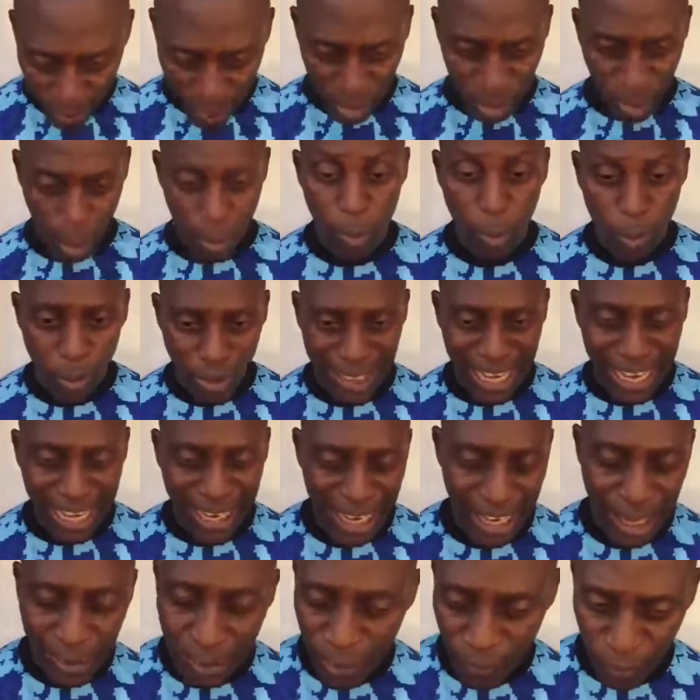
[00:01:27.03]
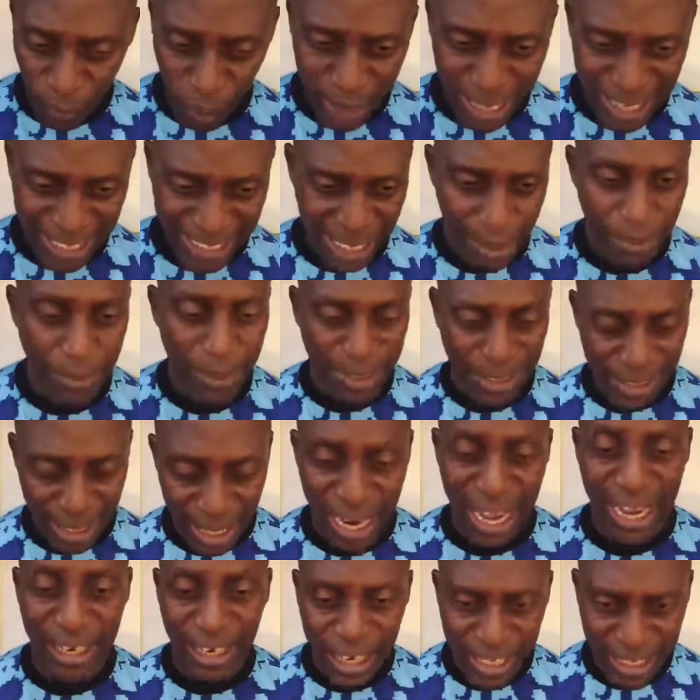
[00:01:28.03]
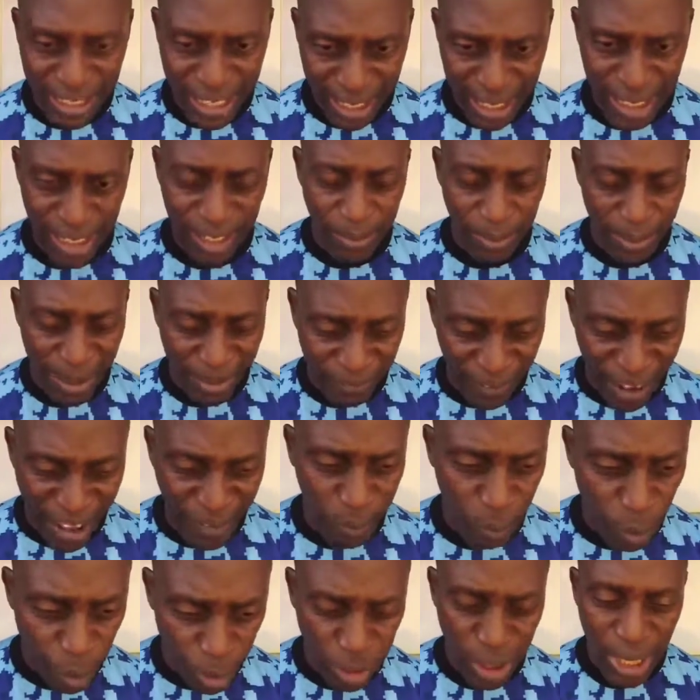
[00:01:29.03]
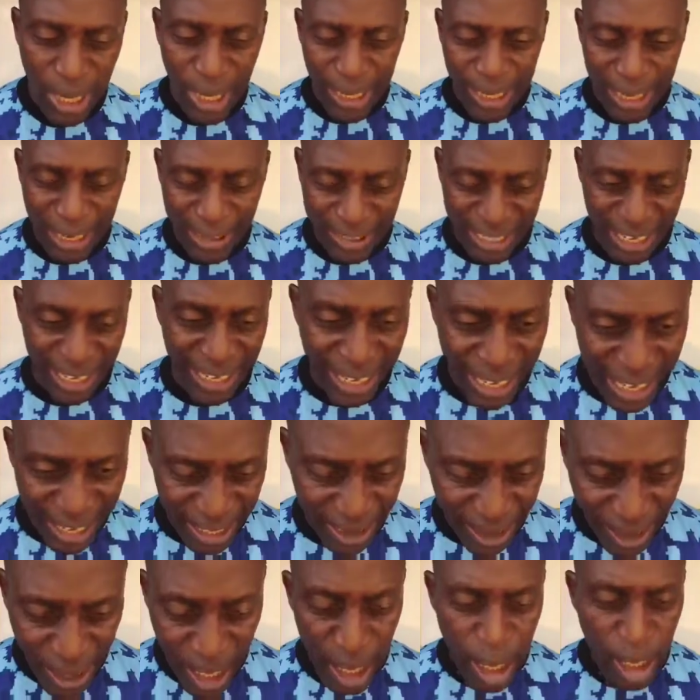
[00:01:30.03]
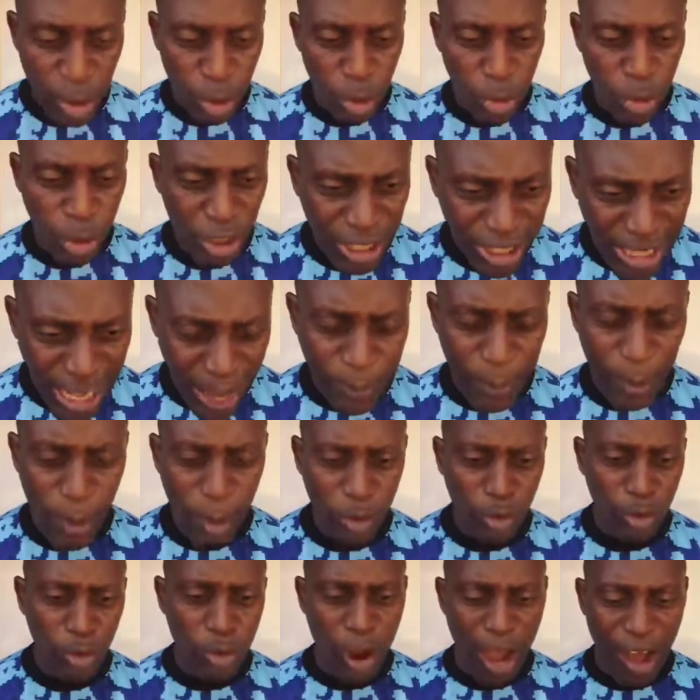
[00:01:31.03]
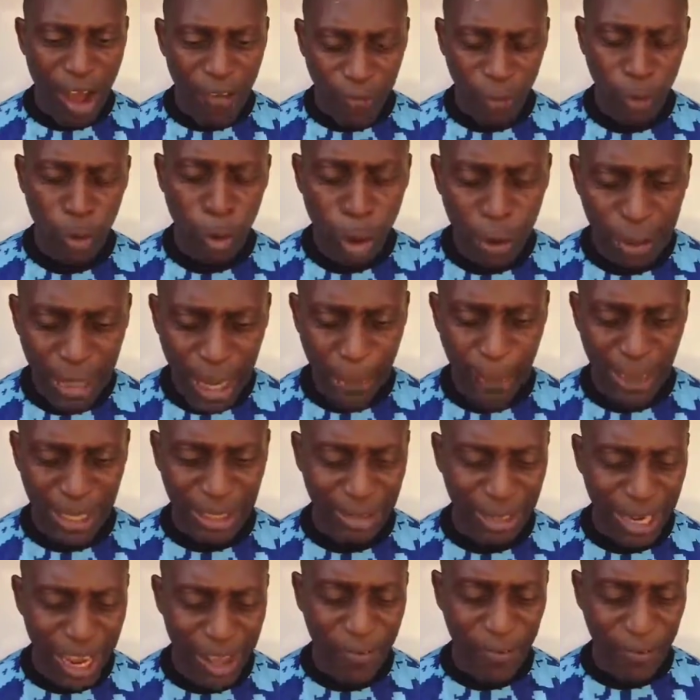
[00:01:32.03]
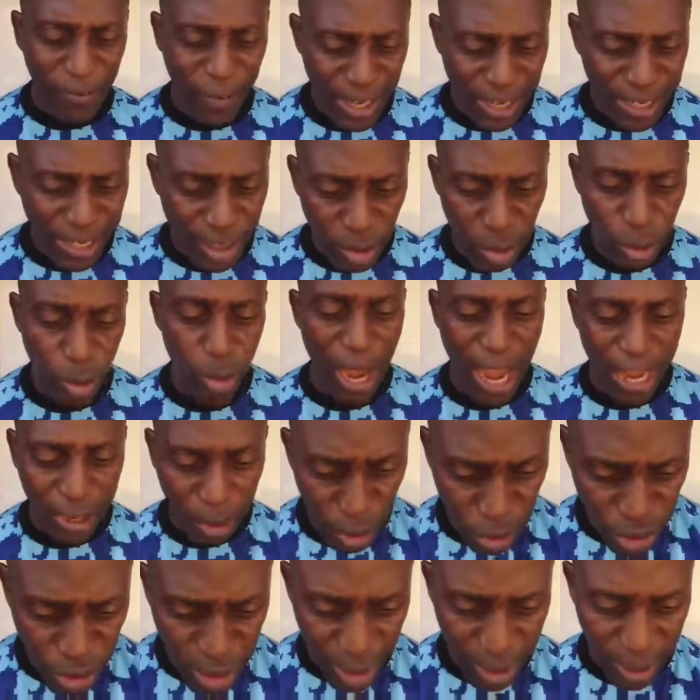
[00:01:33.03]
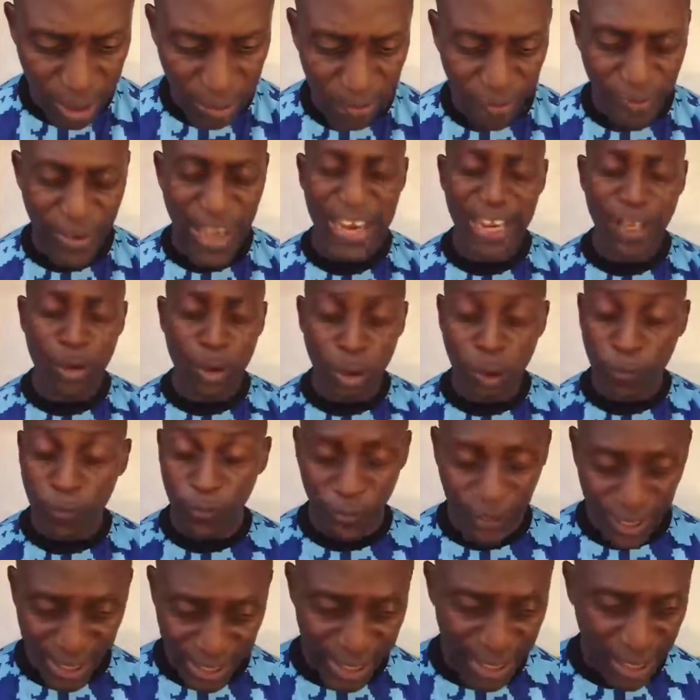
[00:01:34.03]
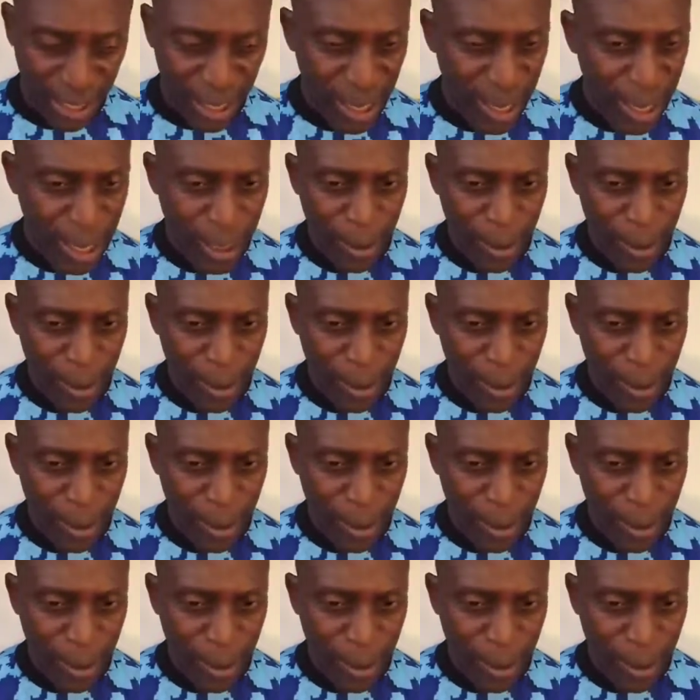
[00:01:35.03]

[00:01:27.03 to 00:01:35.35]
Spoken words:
Some will start laying before that time, but let's take it 5 months, they start laying. So during that period, you have known the particular feed you are using. Very good feed.